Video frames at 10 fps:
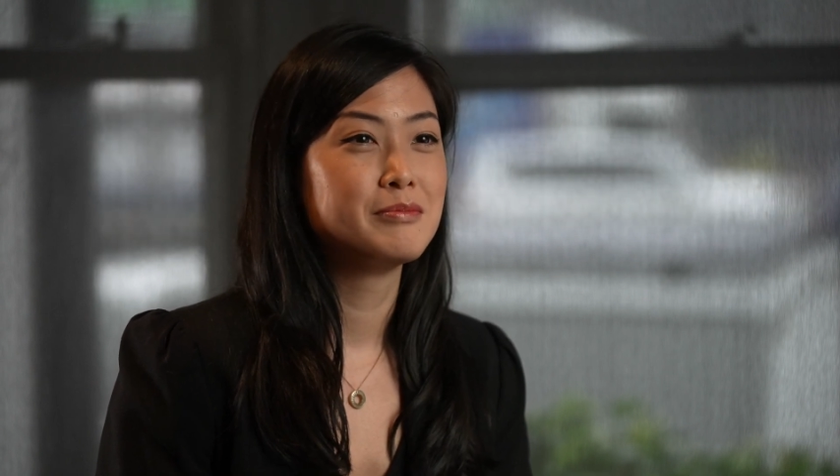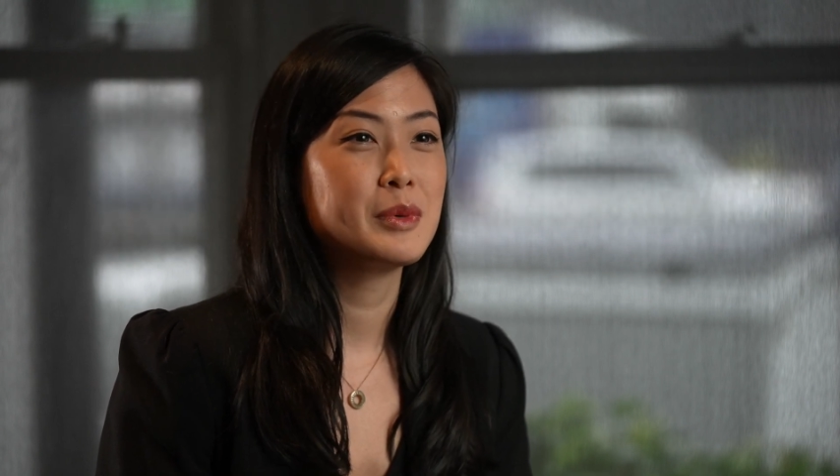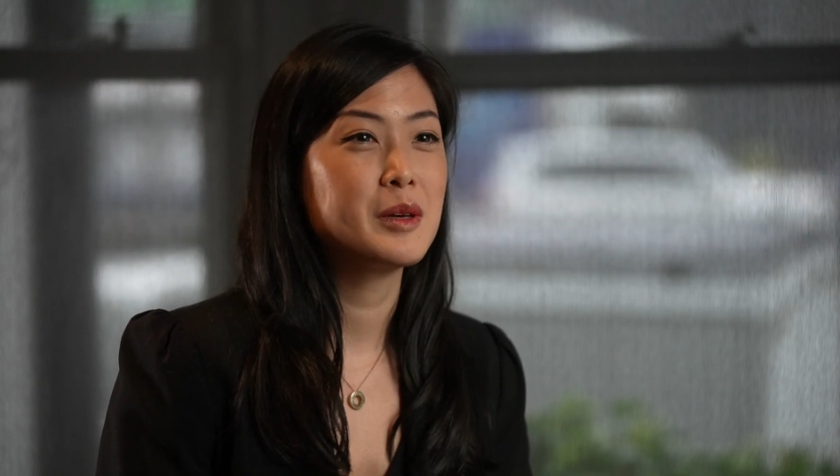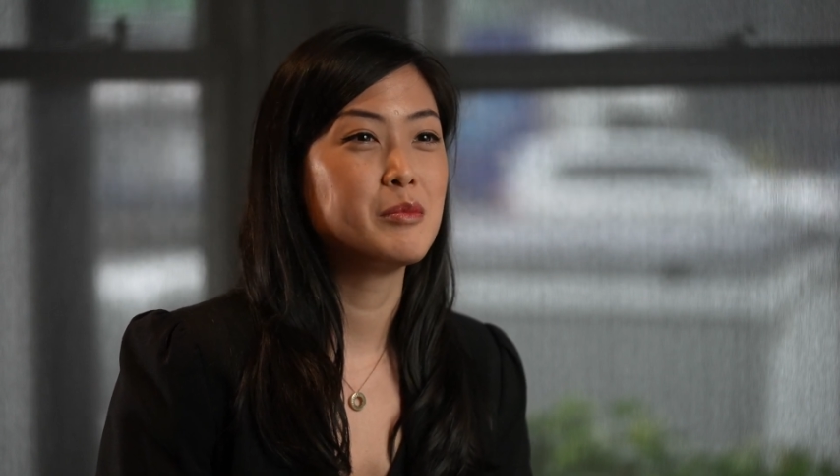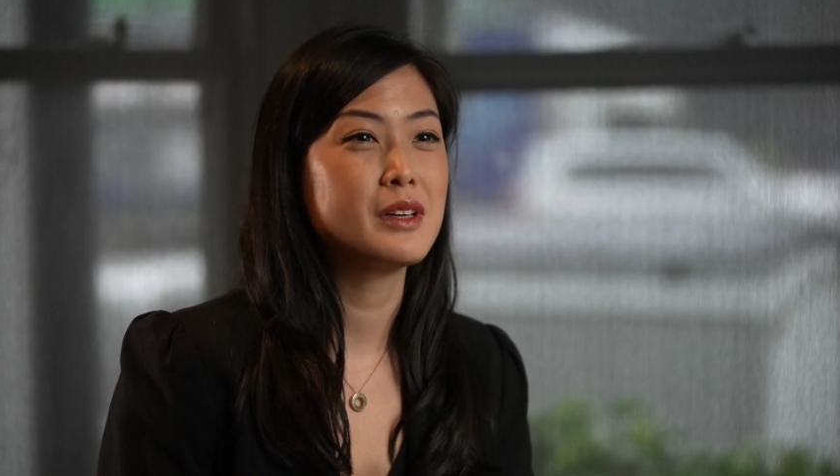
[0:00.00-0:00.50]

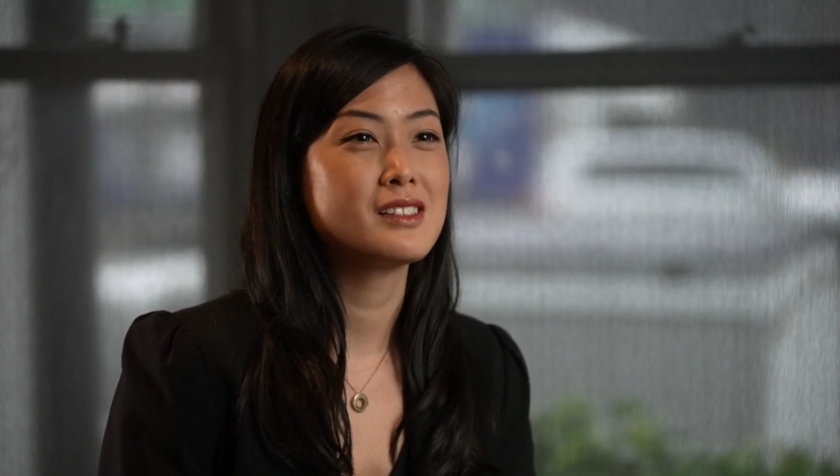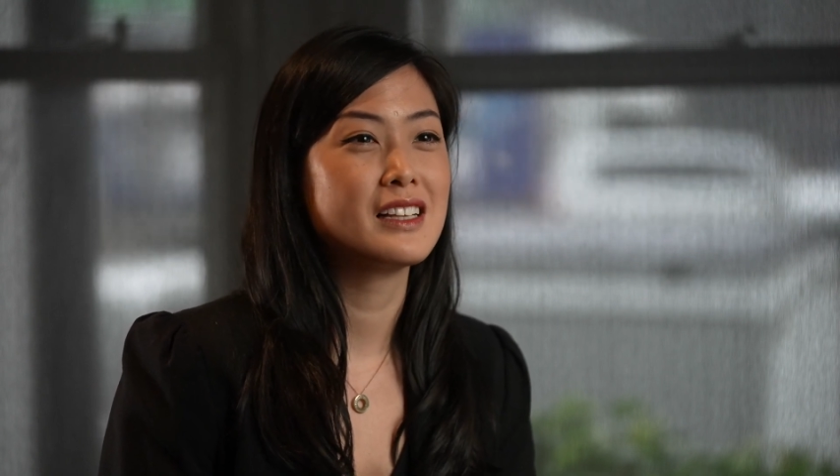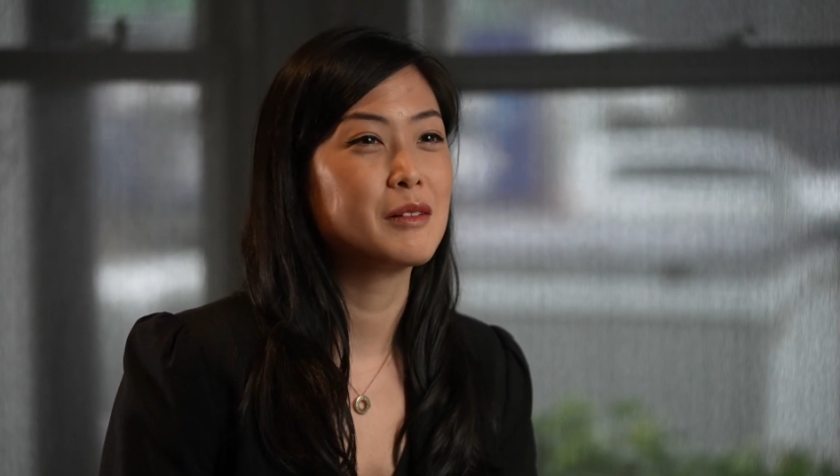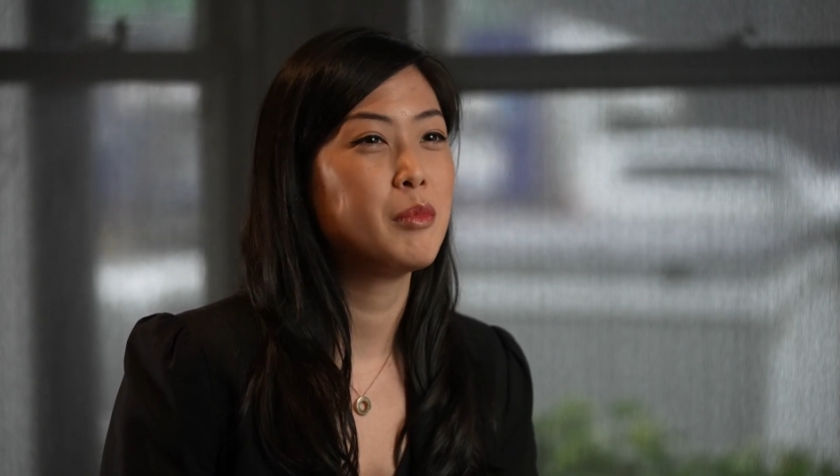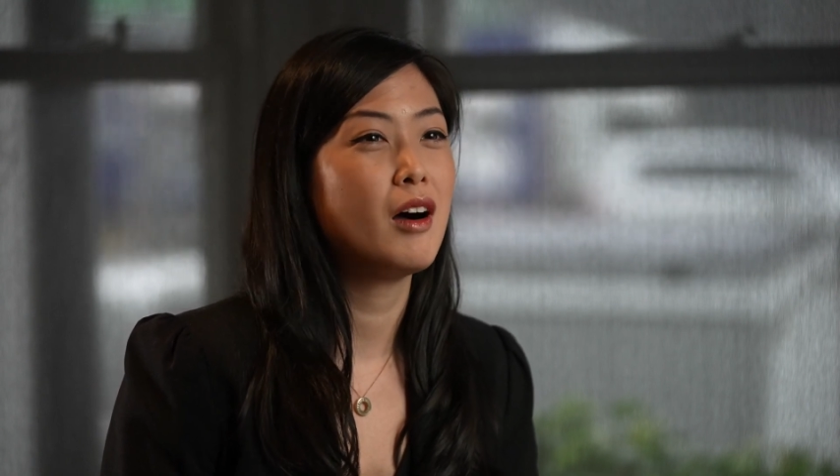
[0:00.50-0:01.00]
PMPs
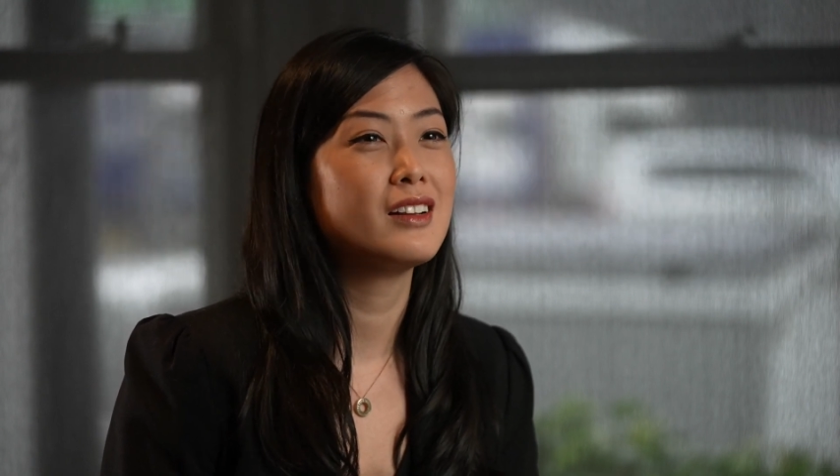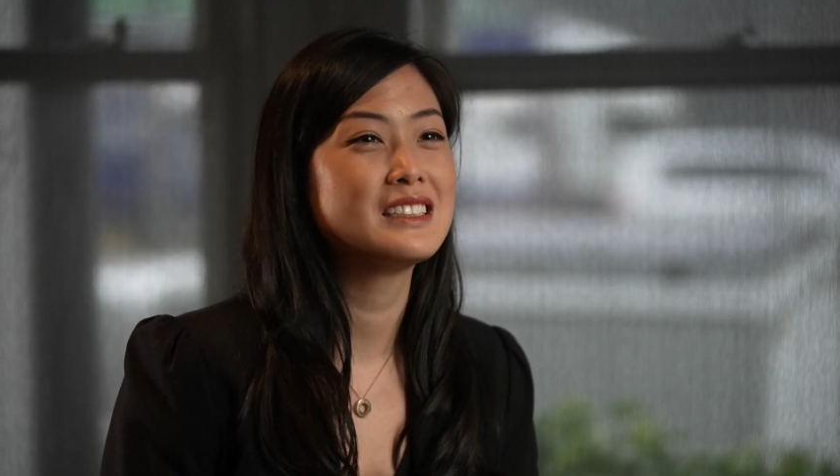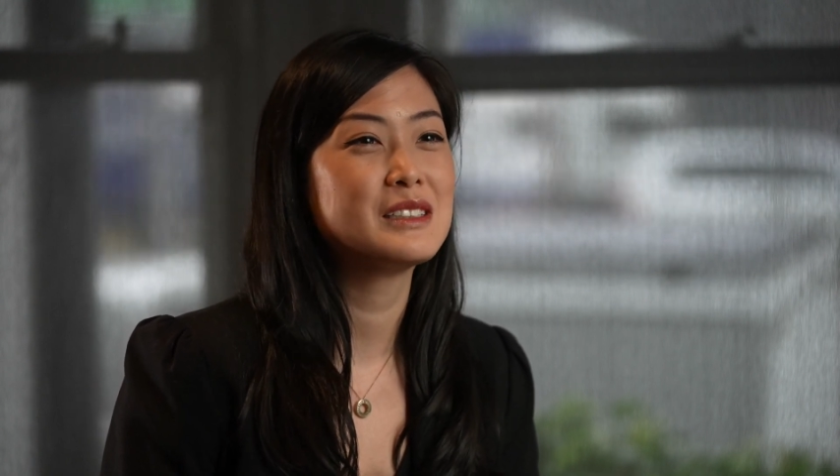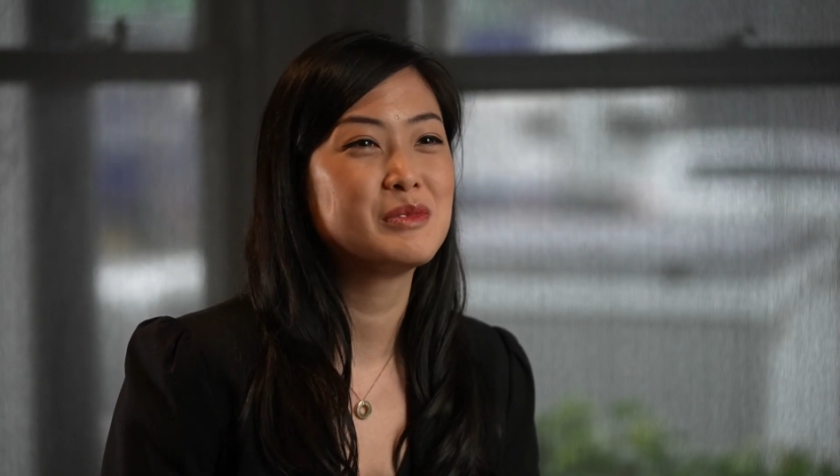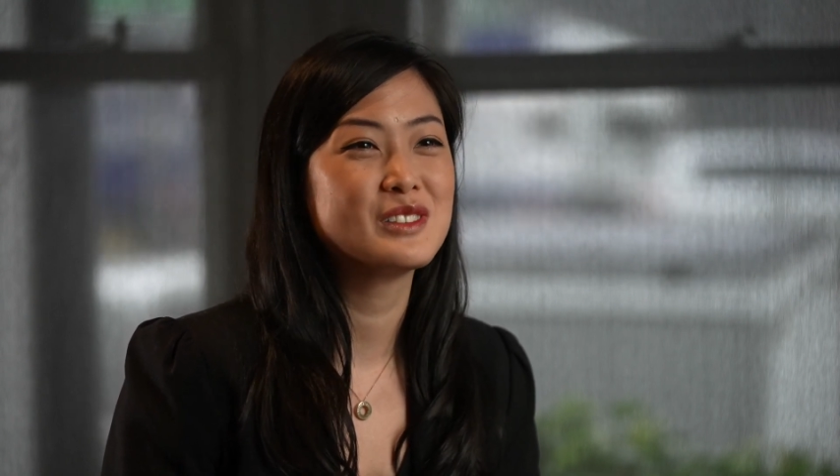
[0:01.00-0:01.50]
like
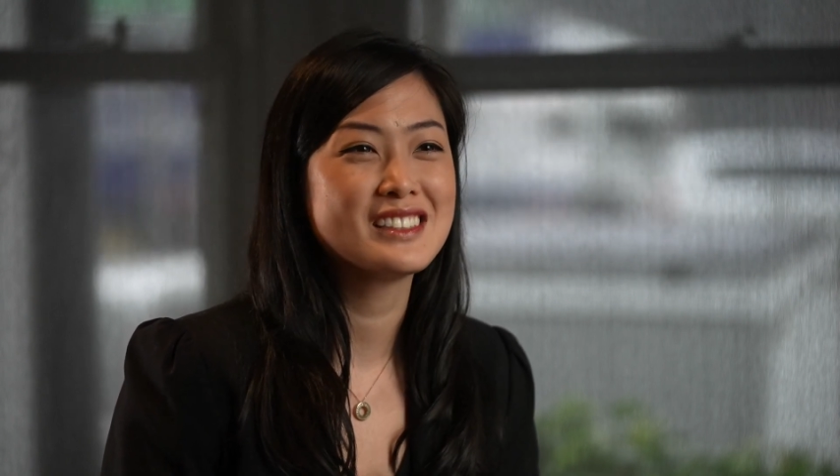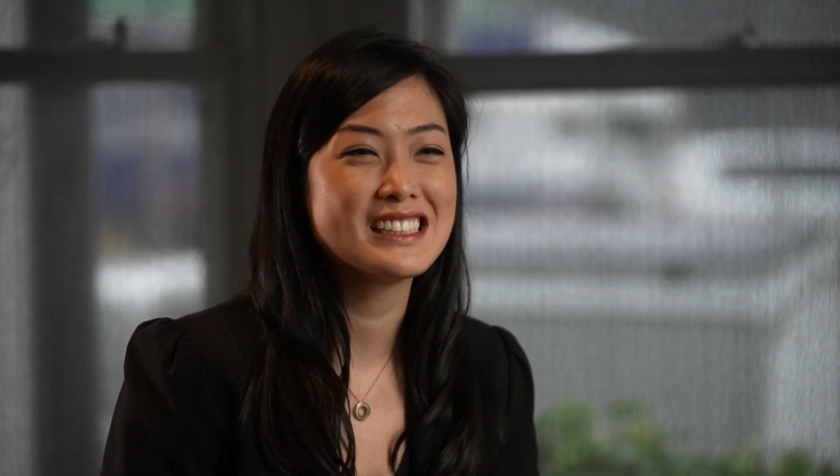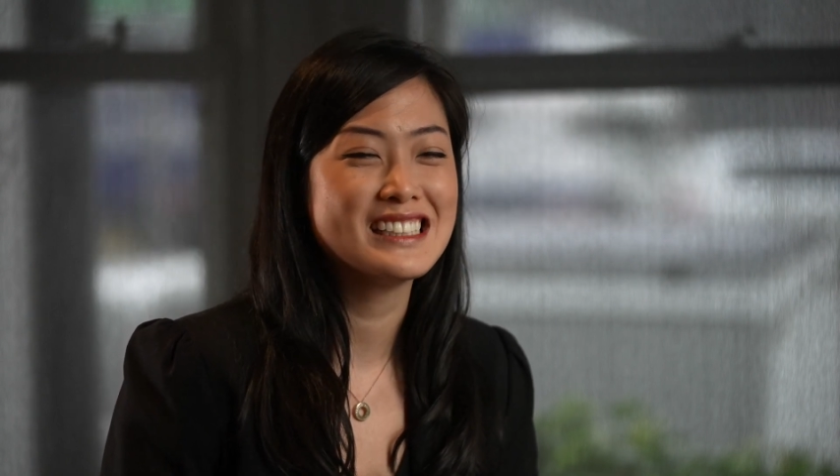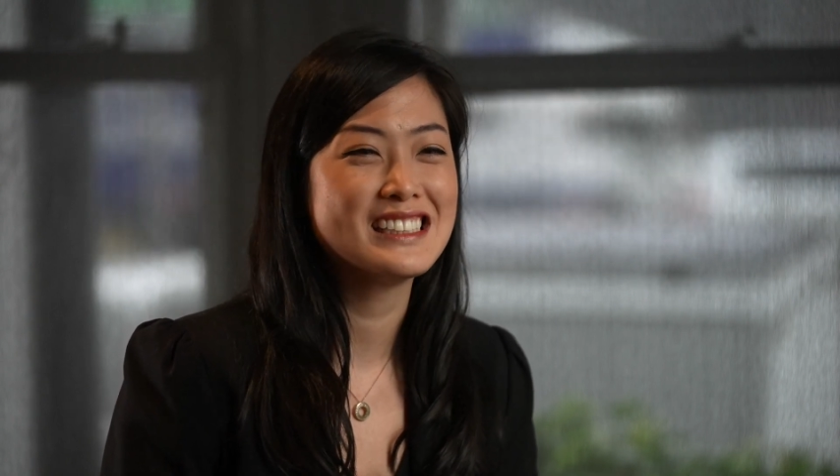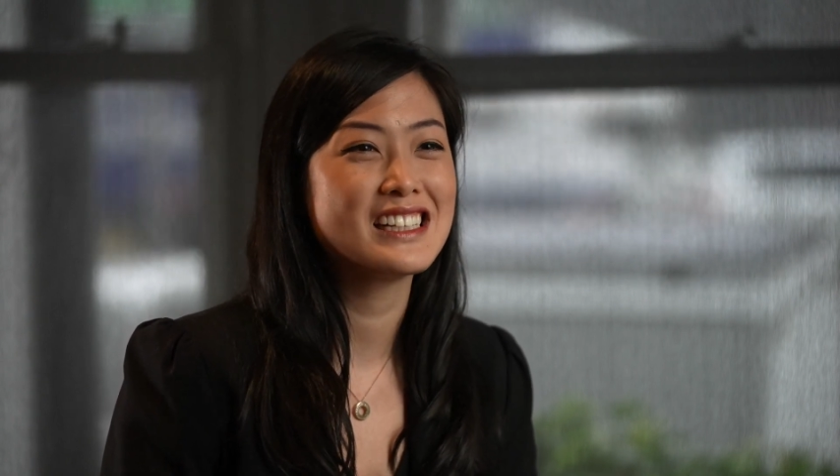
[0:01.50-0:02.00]
policy and
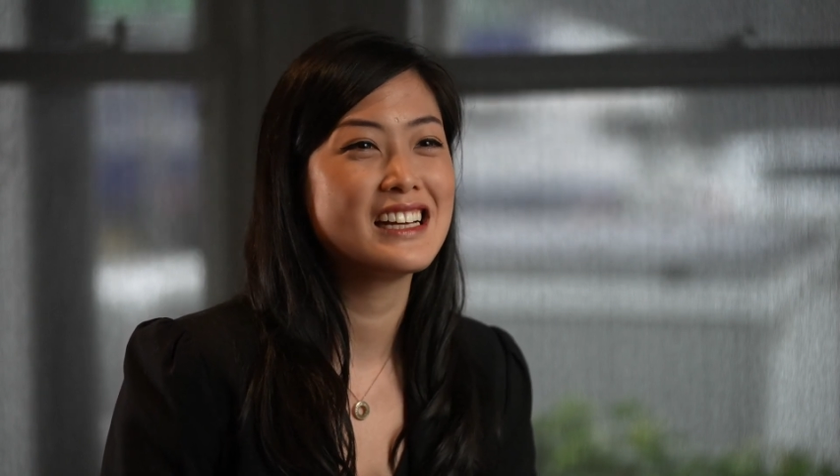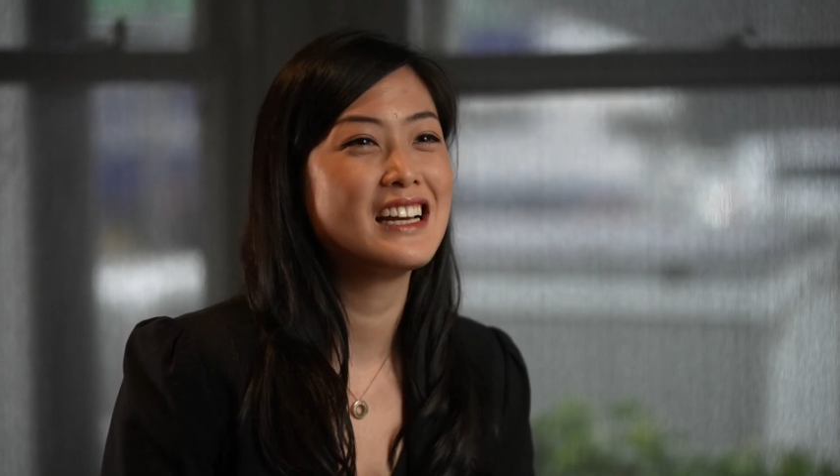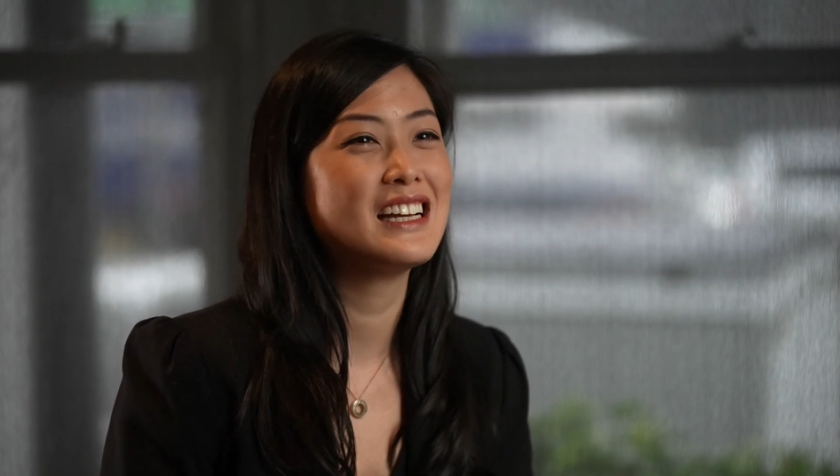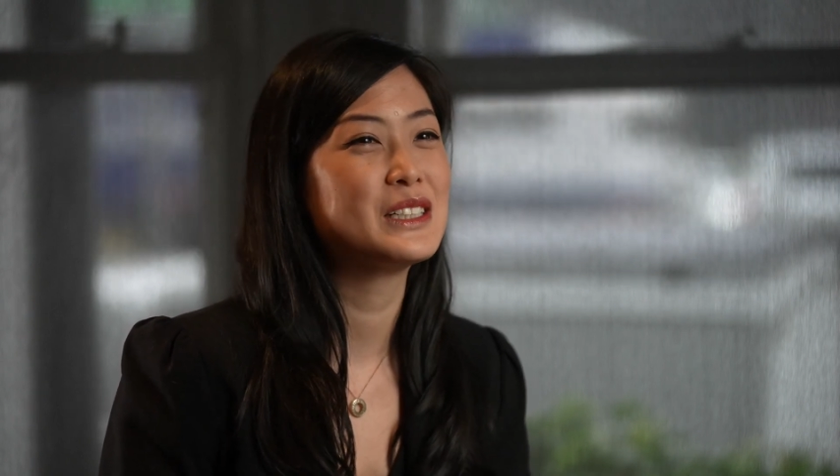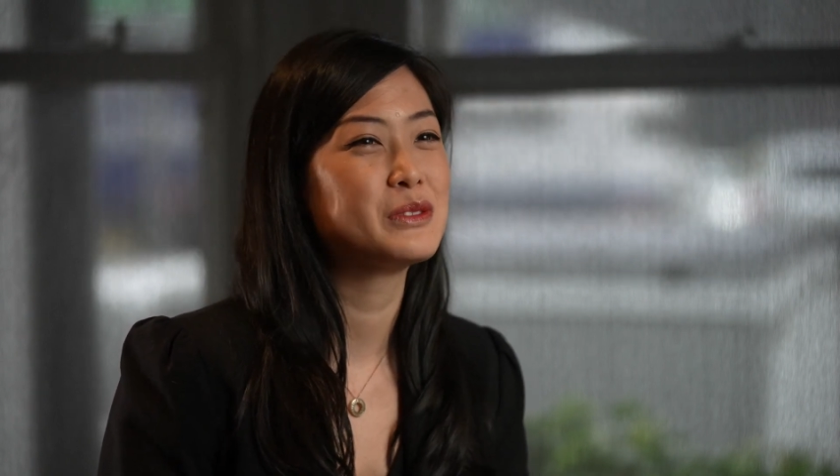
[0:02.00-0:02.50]

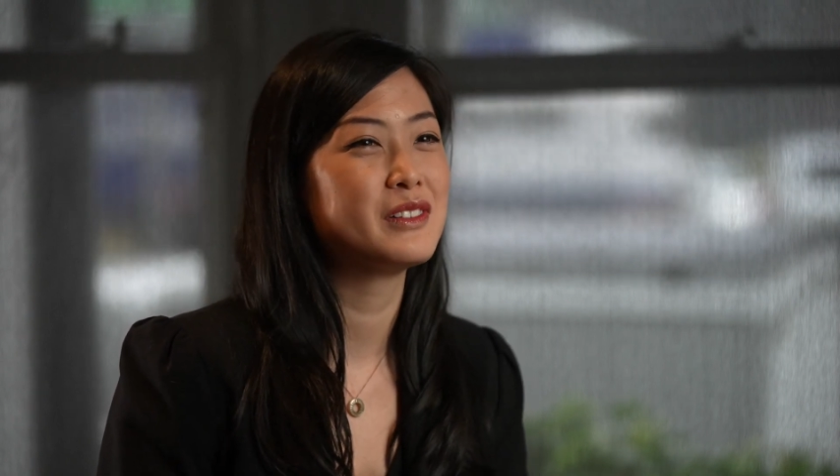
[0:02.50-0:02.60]
procedures.